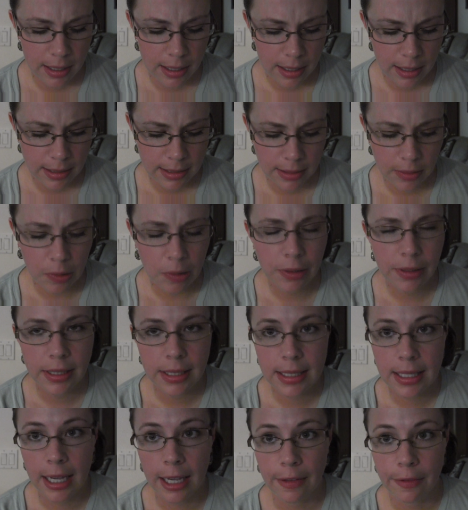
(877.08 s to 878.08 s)
It's called a
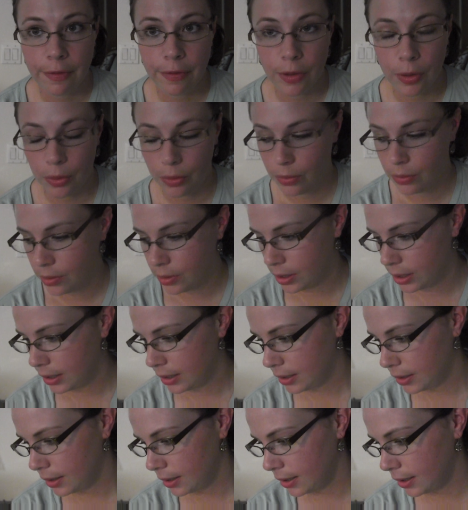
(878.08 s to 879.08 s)
typhoon
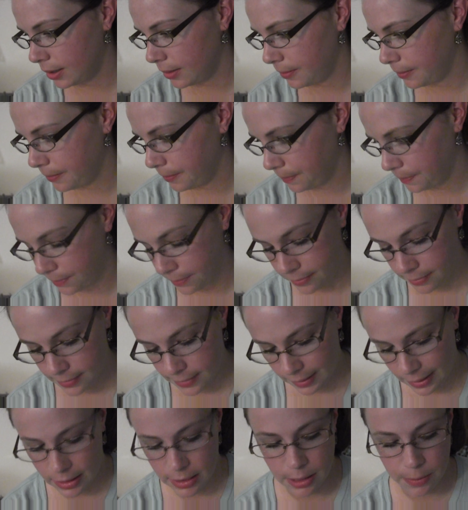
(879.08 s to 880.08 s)

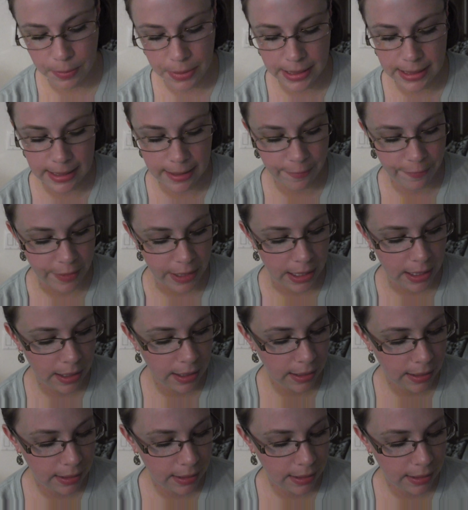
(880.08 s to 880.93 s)
in the Pacific.